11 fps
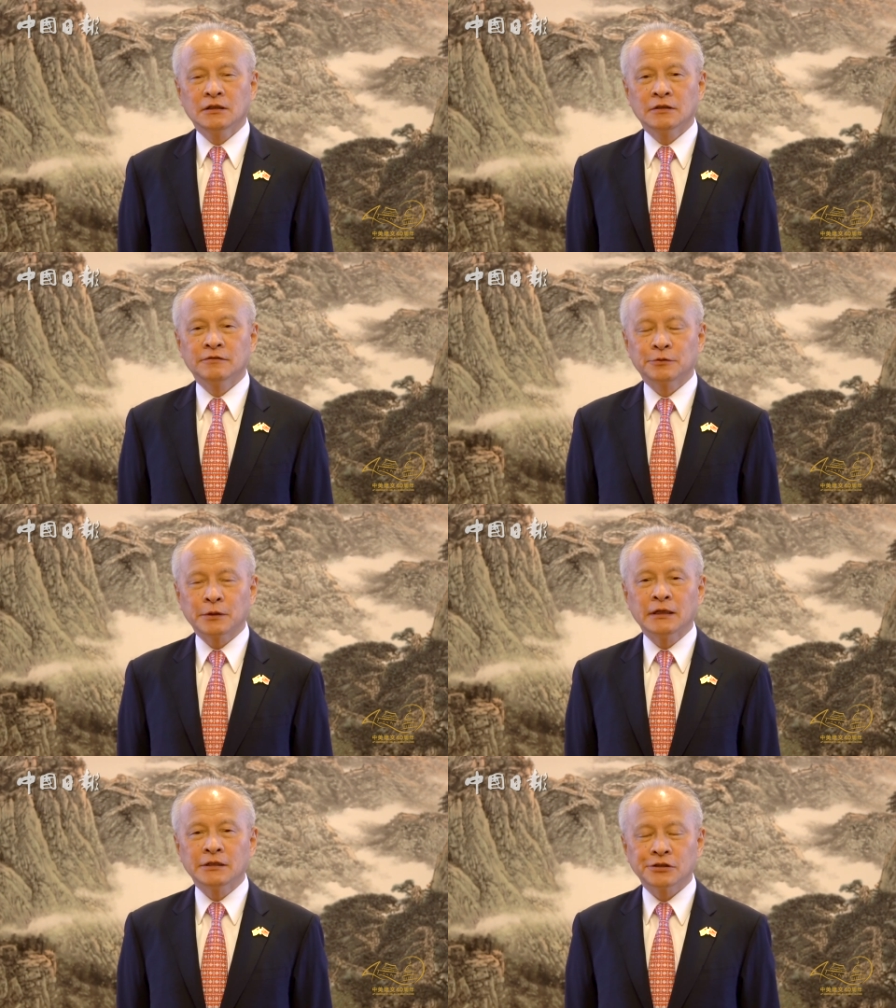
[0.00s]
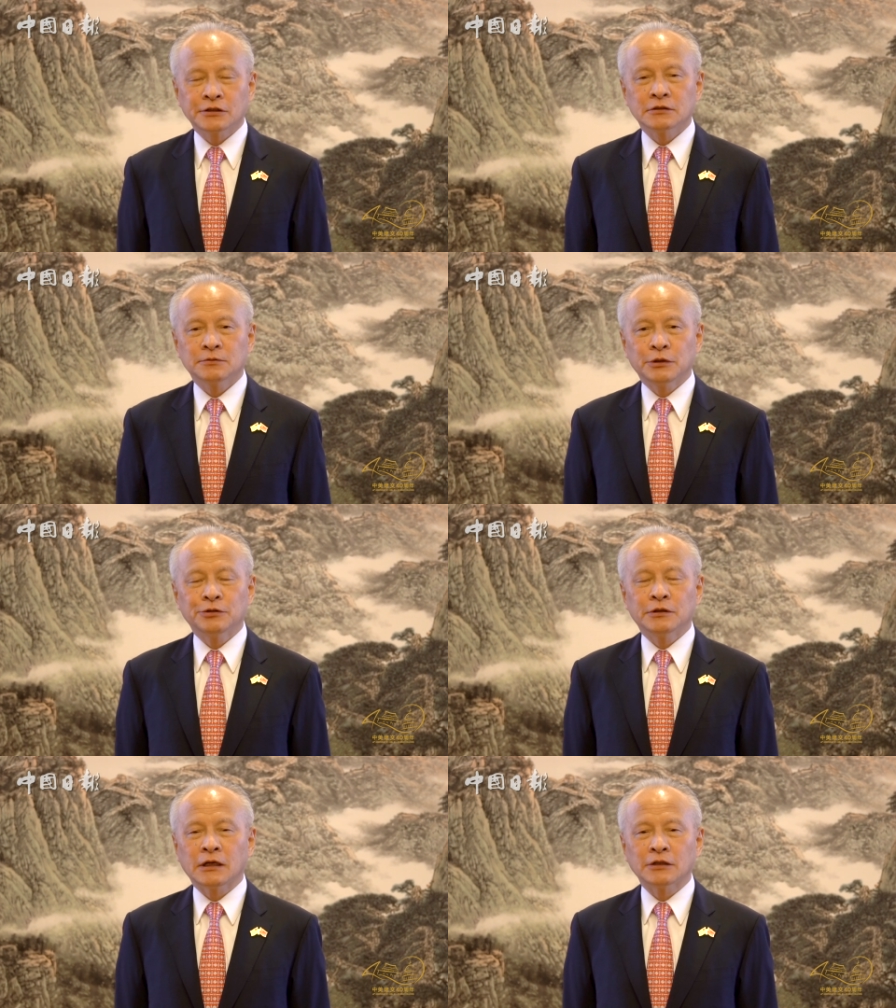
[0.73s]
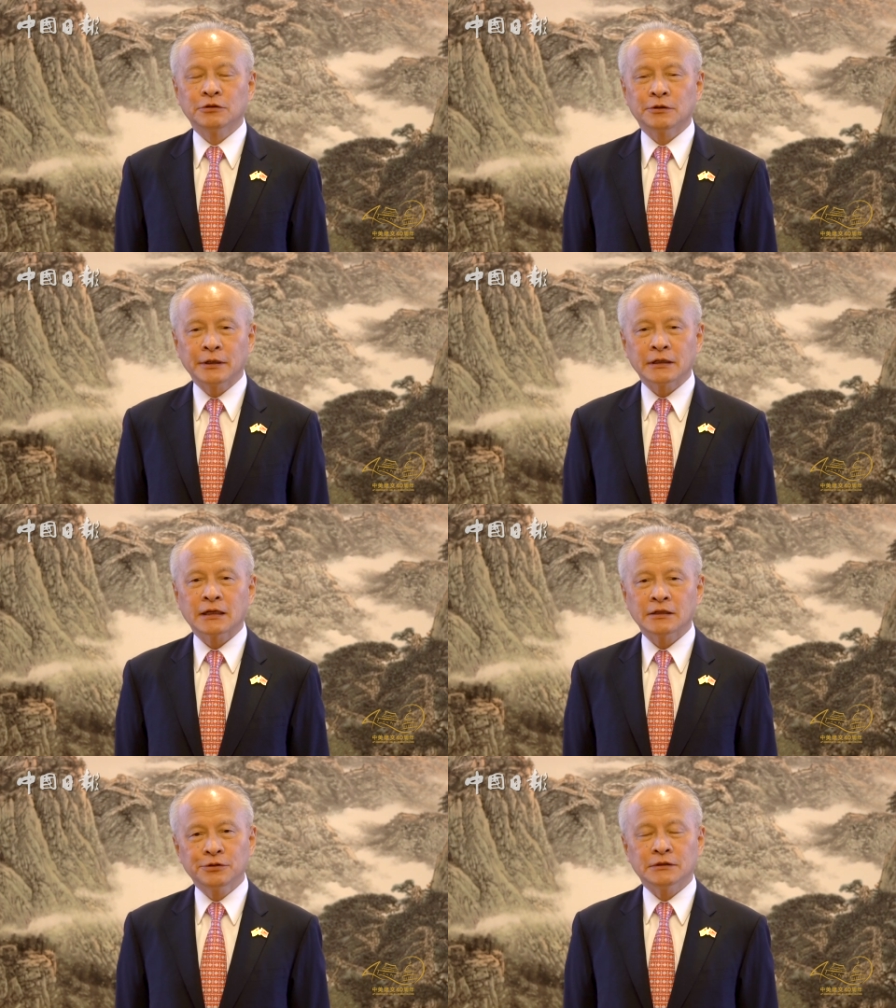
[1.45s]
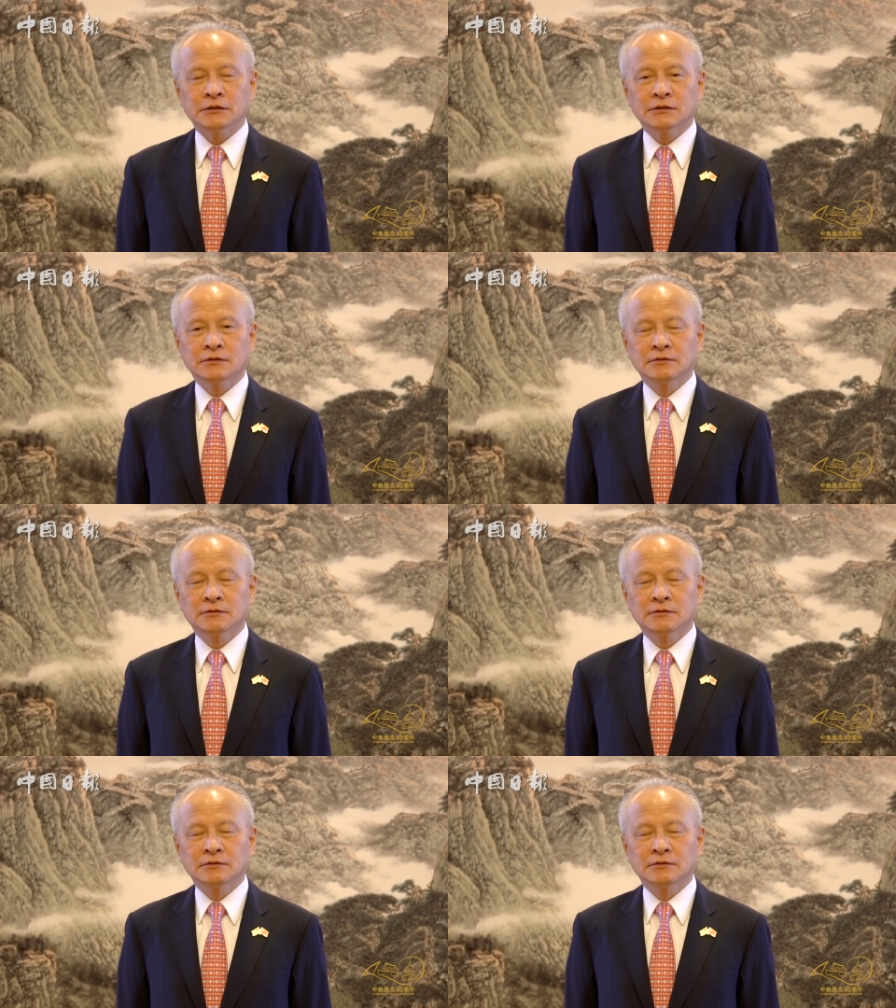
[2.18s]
of the relations between our two great countries.